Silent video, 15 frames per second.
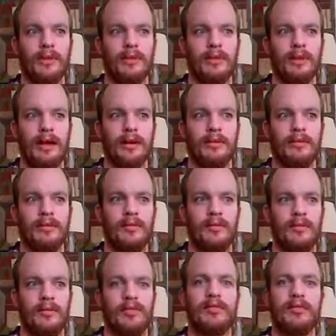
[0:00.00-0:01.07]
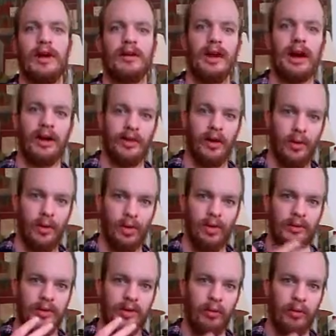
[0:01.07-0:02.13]
like fairly
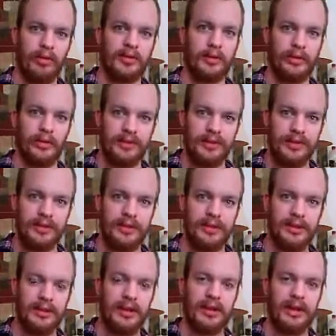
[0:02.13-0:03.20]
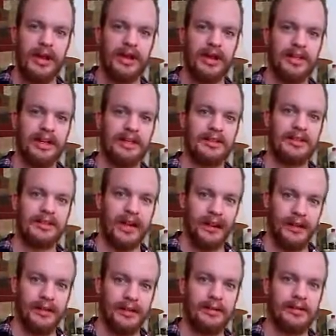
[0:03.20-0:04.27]
unharmed on the surface, and
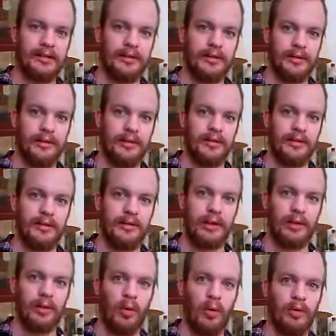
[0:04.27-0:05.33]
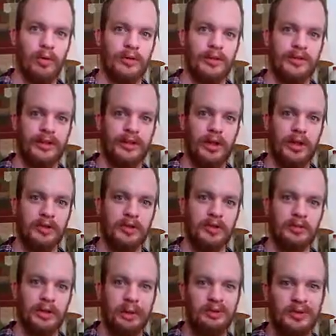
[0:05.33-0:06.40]
inside their organs are just
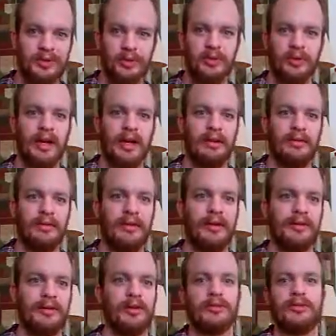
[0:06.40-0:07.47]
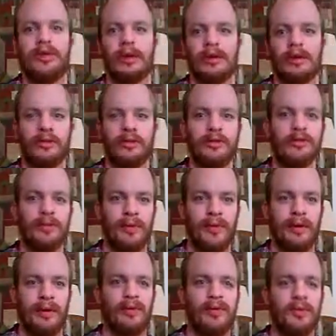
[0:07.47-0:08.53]
ruptured and things are
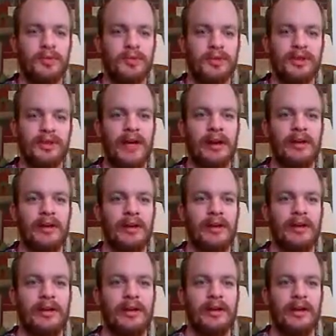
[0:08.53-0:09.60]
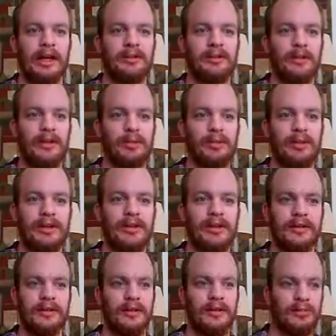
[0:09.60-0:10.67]
teared loose and internal bleeding
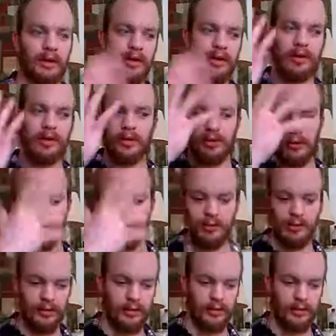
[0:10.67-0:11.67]
and stuff, but they are just